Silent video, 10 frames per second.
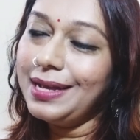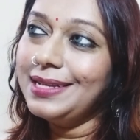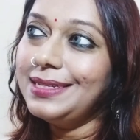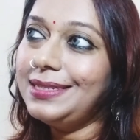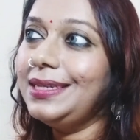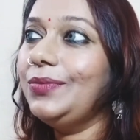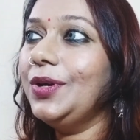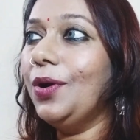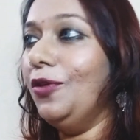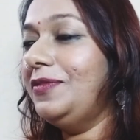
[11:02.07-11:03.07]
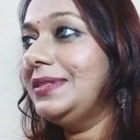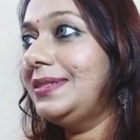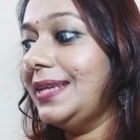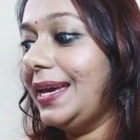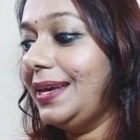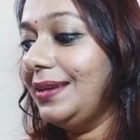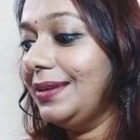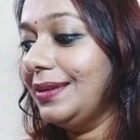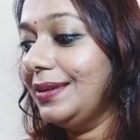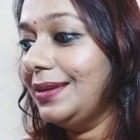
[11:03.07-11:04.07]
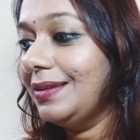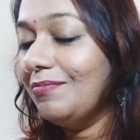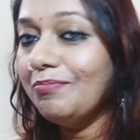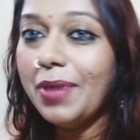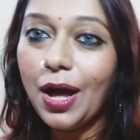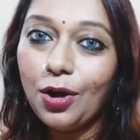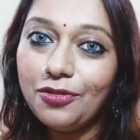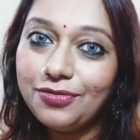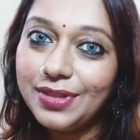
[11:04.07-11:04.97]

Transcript: See, we often say back of